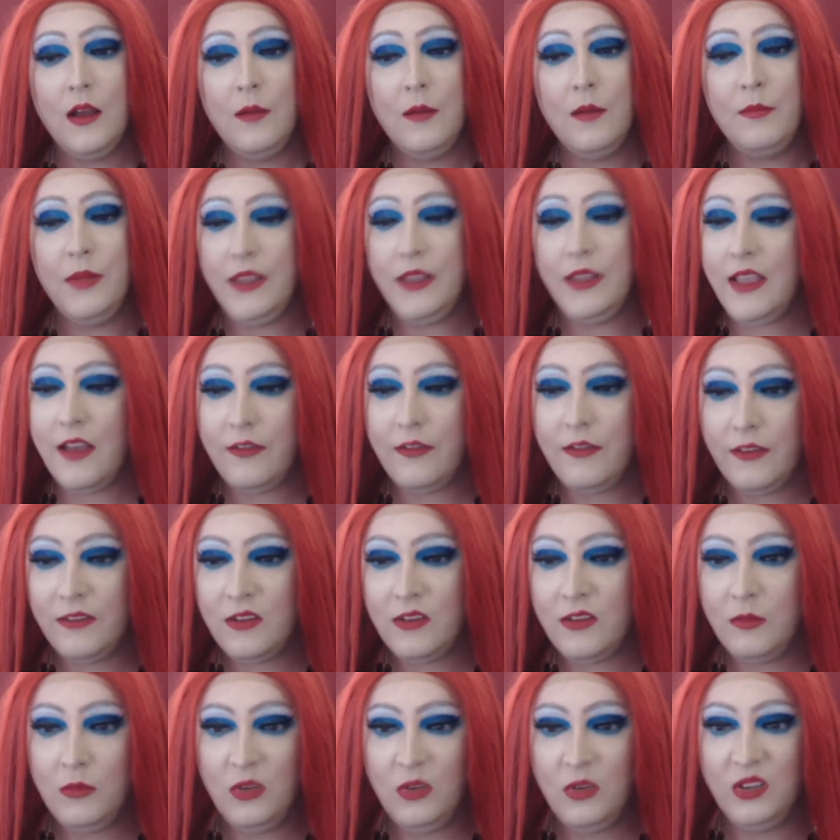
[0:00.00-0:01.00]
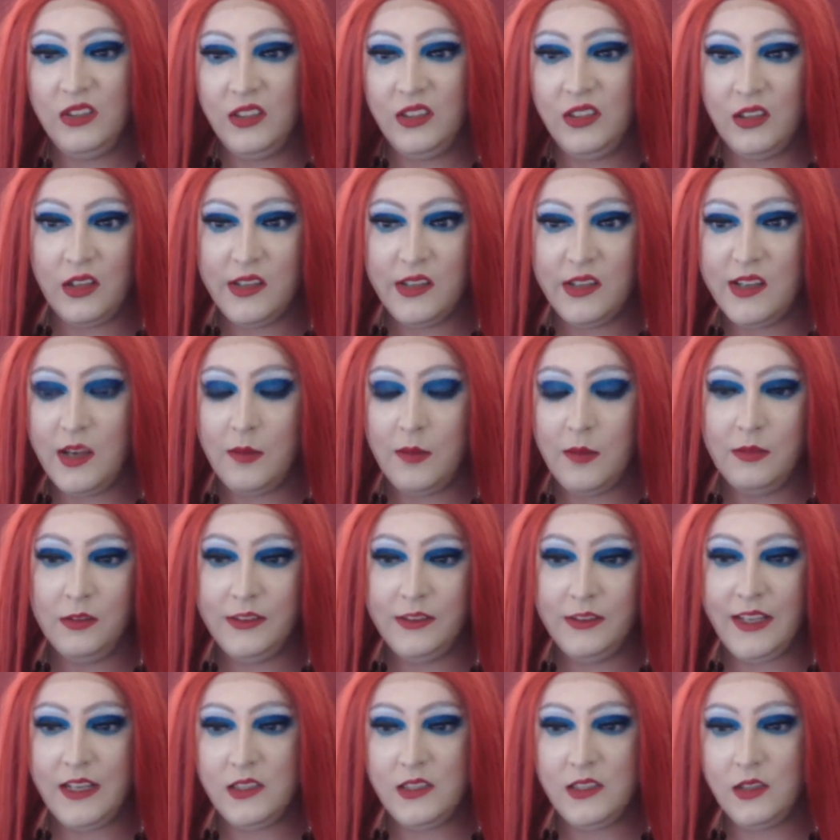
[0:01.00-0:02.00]
But yeah, if I've got more than like a couple of
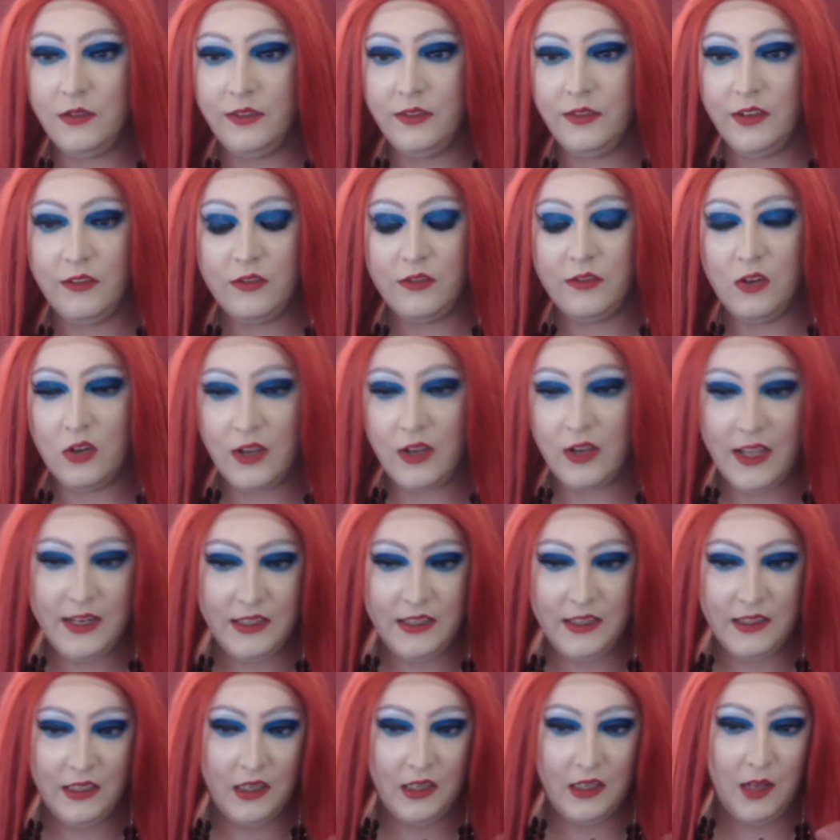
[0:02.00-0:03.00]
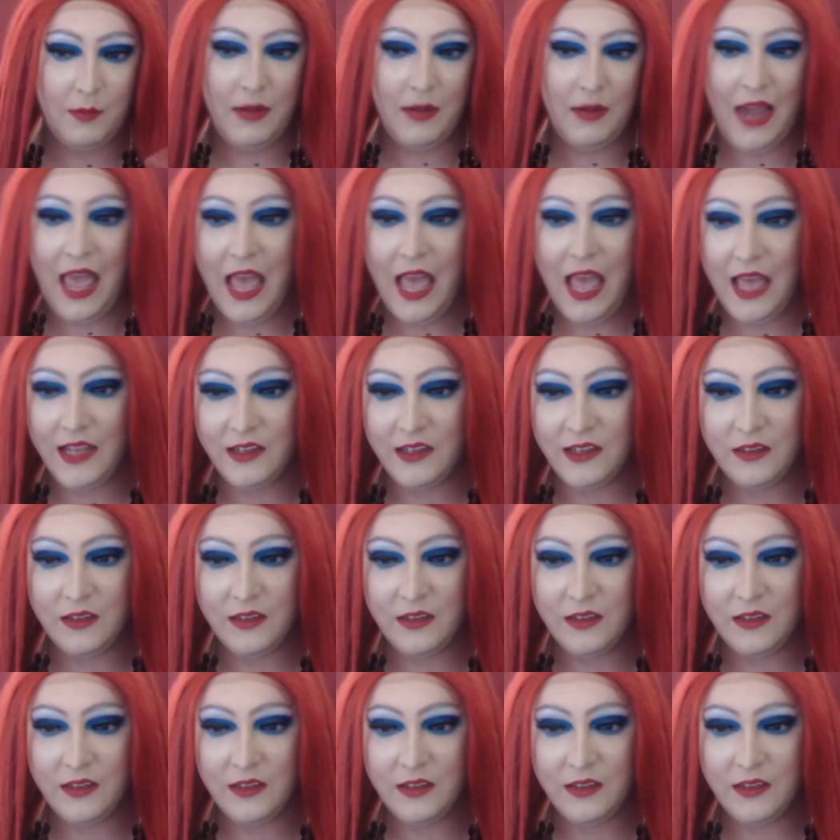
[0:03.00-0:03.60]
days off and I've not got anything like planned,